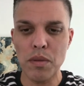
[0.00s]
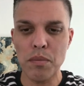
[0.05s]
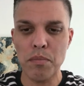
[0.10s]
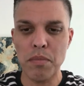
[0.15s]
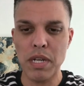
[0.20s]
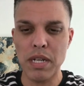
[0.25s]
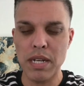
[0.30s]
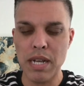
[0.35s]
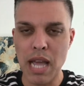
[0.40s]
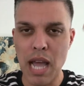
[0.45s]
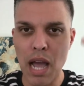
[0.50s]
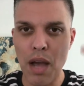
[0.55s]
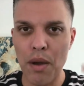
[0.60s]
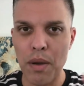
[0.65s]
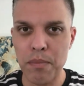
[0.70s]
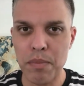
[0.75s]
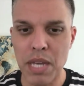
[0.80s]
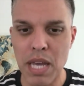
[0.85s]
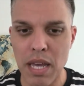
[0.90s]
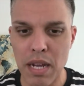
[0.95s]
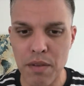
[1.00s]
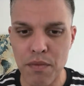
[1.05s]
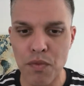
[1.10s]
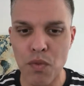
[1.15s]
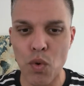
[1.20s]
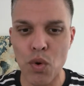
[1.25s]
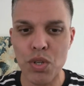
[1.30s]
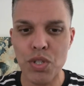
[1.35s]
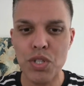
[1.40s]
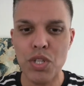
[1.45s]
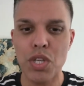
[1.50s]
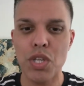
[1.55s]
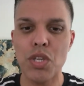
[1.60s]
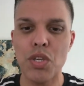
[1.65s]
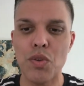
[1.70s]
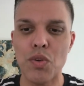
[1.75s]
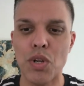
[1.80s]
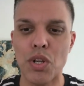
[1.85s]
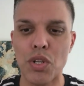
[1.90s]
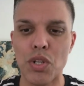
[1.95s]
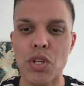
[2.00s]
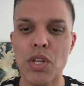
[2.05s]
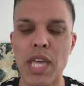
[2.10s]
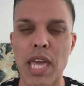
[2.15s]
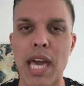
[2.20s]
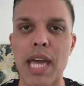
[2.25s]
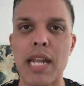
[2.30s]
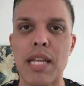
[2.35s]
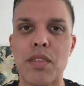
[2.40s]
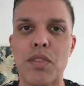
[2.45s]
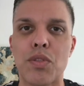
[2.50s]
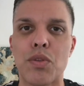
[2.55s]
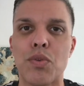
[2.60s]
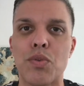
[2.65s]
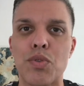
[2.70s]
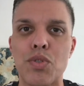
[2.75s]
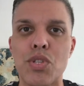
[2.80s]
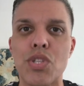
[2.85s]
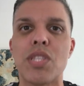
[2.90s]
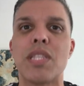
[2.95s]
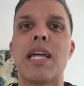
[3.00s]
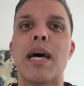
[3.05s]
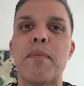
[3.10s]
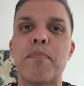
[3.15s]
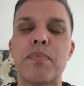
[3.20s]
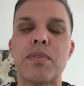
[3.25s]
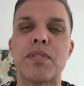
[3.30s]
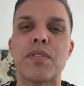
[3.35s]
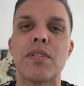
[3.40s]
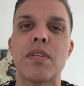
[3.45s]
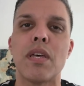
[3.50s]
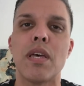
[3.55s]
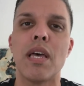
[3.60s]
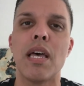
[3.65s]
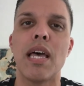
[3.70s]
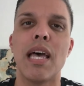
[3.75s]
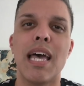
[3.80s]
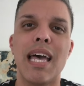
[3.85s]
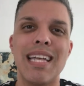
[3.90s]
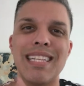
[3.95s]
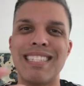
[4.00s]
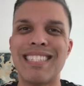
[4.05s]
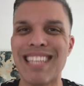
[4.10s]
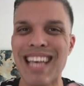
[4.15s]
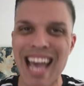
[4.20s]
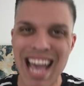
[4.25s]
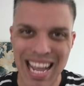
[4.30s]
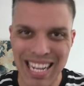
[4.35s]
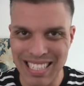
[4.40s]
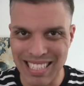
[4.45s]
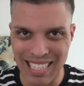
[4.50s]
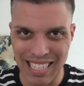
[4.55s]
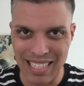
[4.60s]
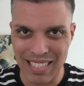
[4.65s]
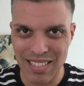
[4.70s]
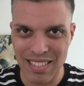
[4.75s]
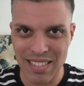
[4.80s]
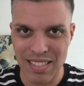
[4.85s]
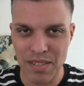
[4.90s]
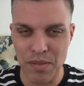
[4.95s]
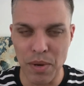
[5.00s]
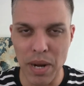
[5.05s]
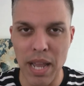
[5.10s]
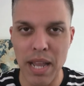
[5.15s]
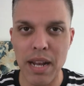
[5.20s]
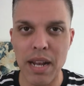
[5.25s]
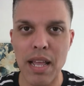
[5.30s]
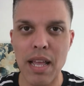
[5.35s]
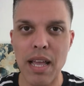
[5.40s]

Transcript: but now I'm kind of forcing you to look at it through steps and tactics, right?